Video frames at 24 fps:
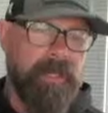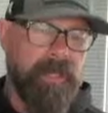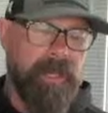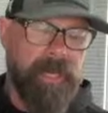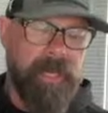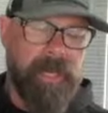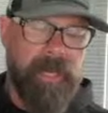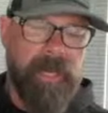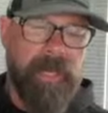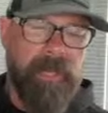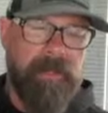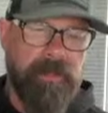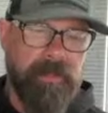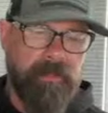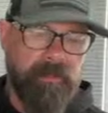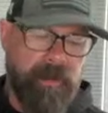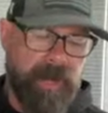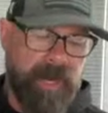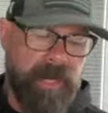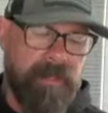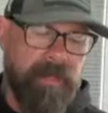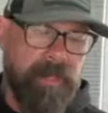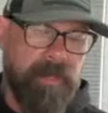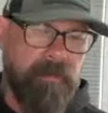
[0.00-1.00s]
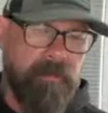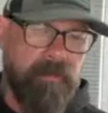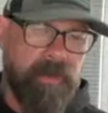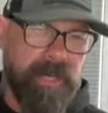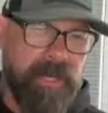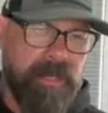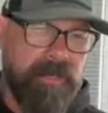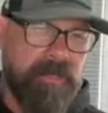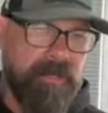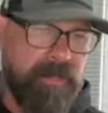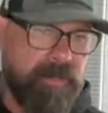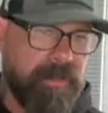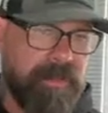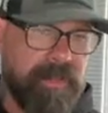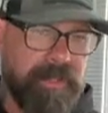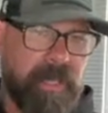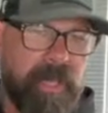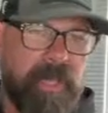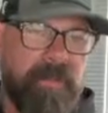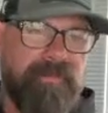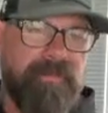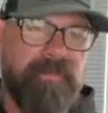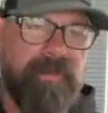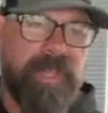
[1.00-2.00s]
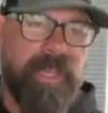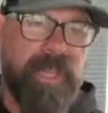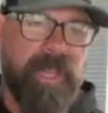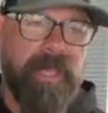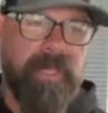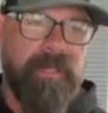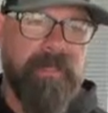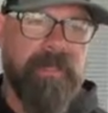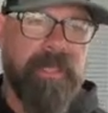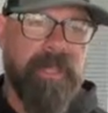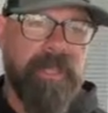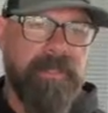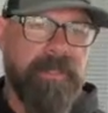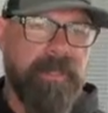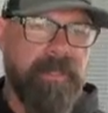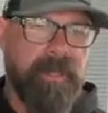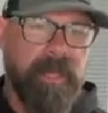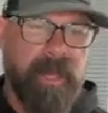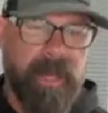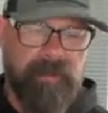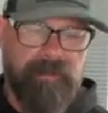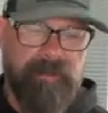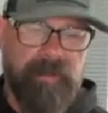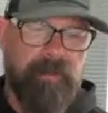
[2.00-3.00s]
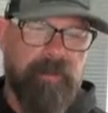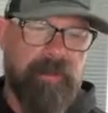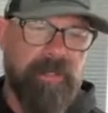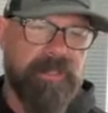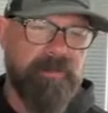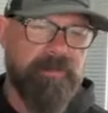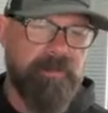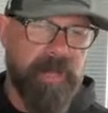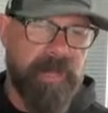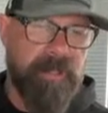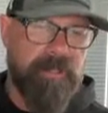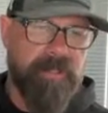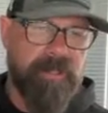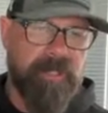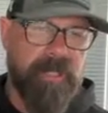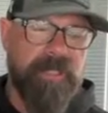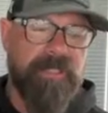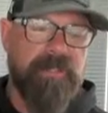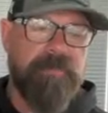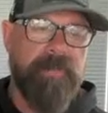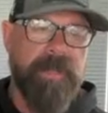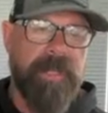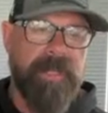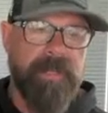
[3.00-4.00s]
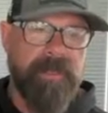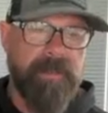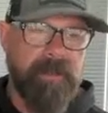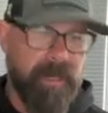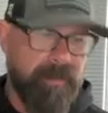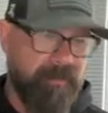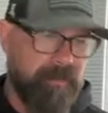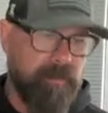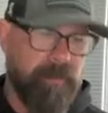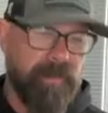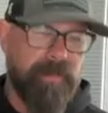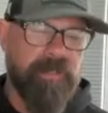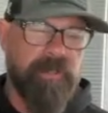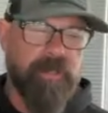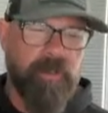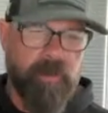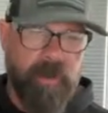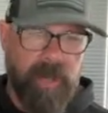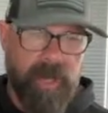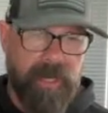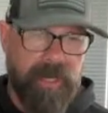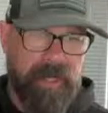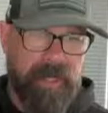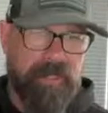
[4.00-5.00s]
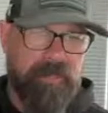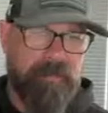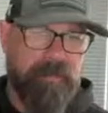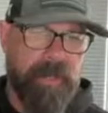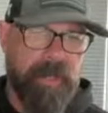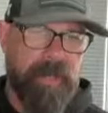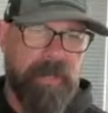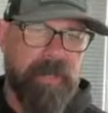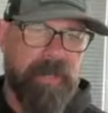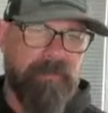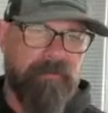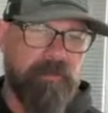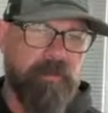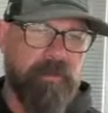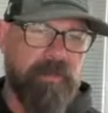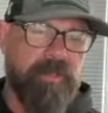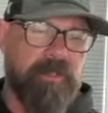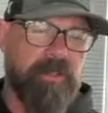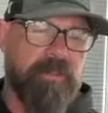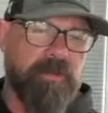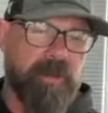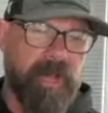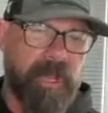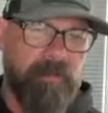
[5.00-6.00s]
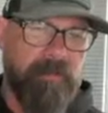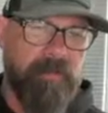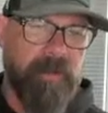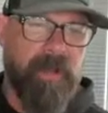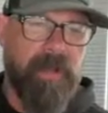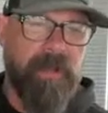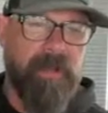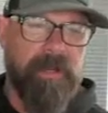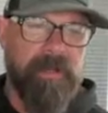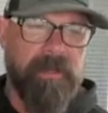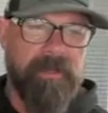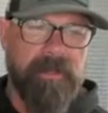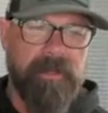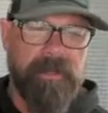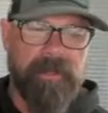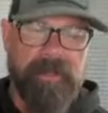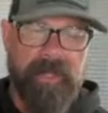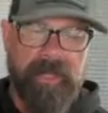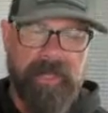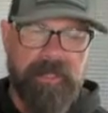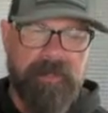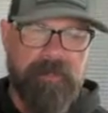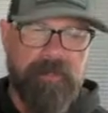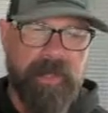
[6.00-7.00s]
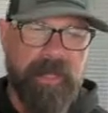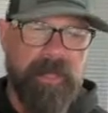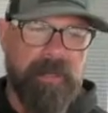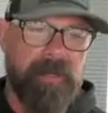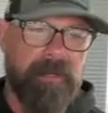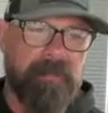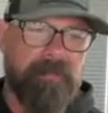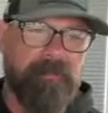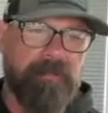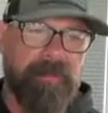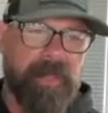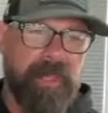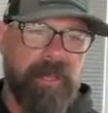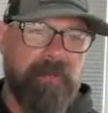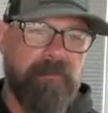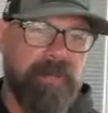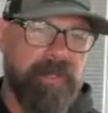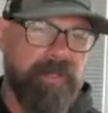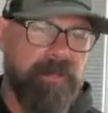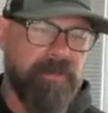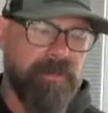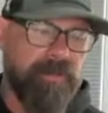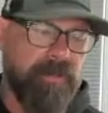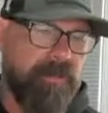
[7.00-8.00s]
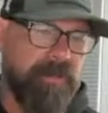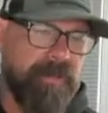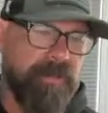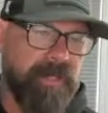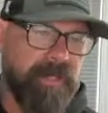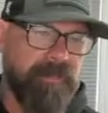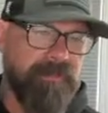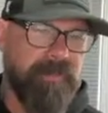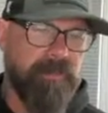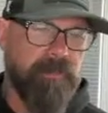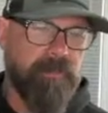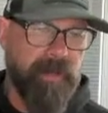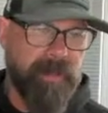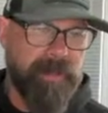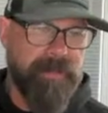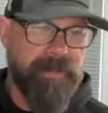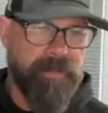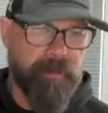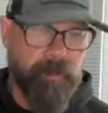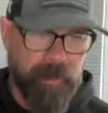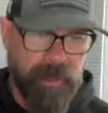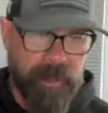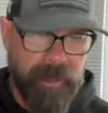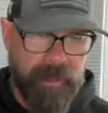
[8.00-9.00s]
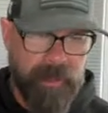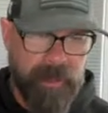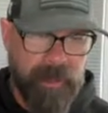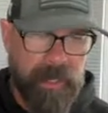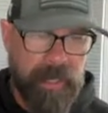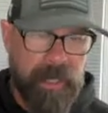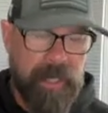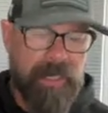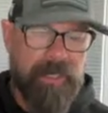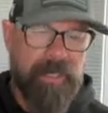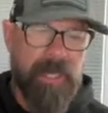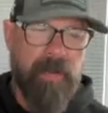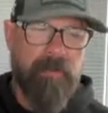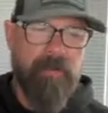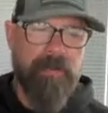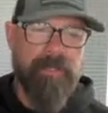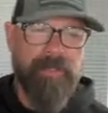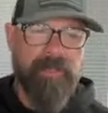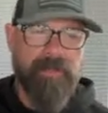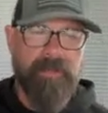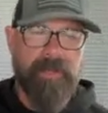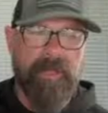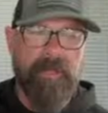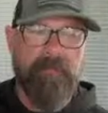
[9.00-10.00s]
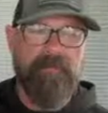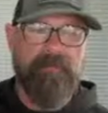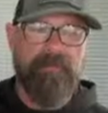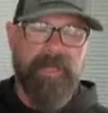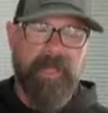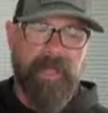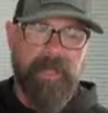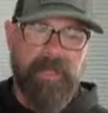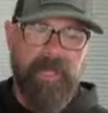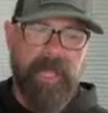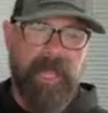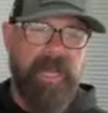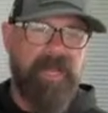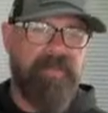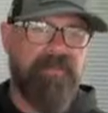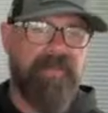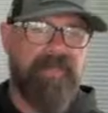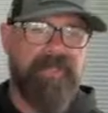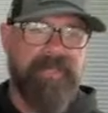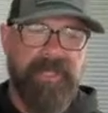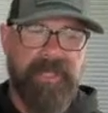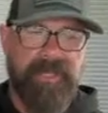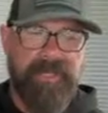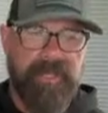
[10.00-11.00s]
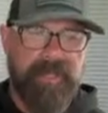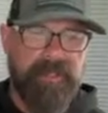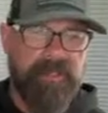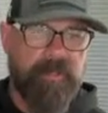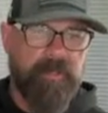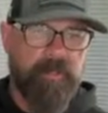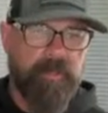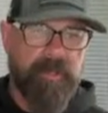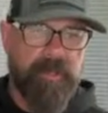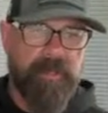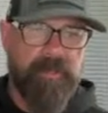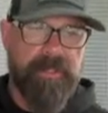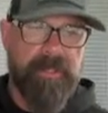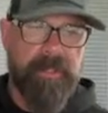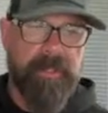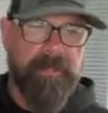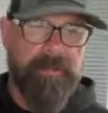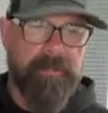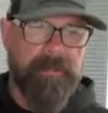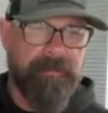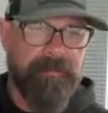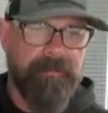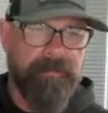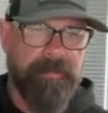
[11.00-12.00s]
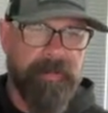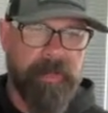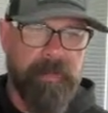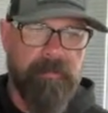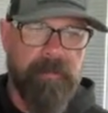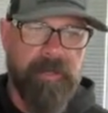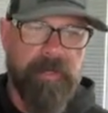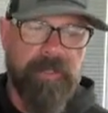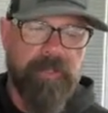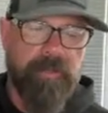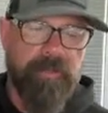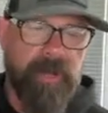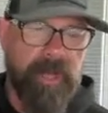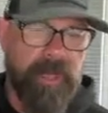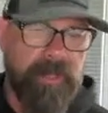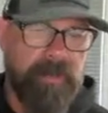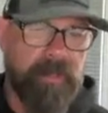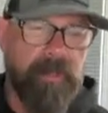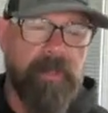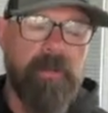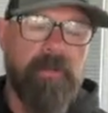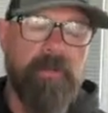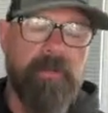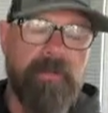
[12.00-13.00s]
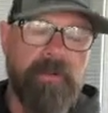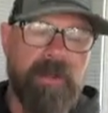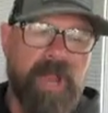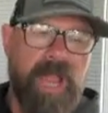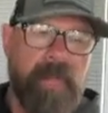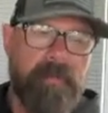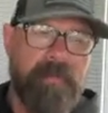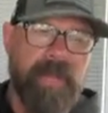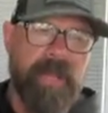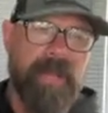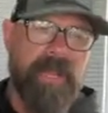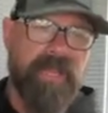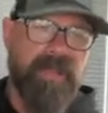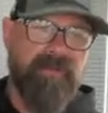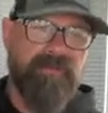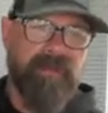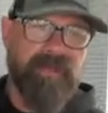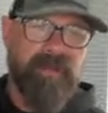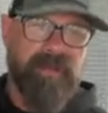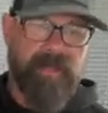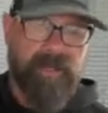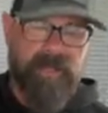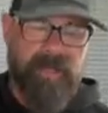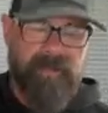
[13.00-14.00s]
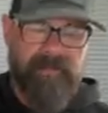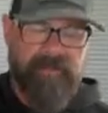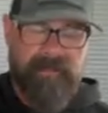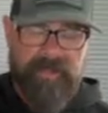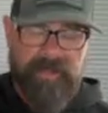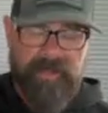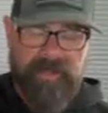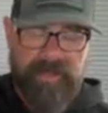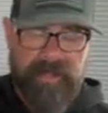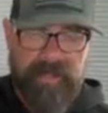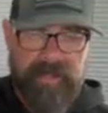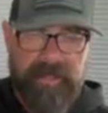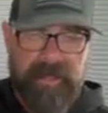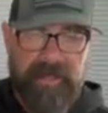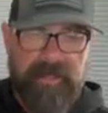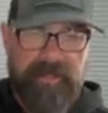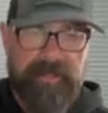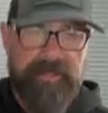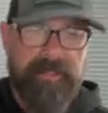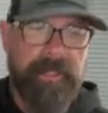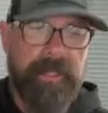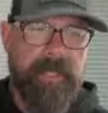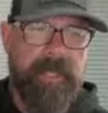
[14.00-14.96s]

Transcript: And the way that we do stuff at London, everyone's bench gets better, everyone's squat gets better, everyone's trap bar gets better, and we do those lifts once a week. Now we're doing a lot of assistance work too. We train the crap out of our assistants,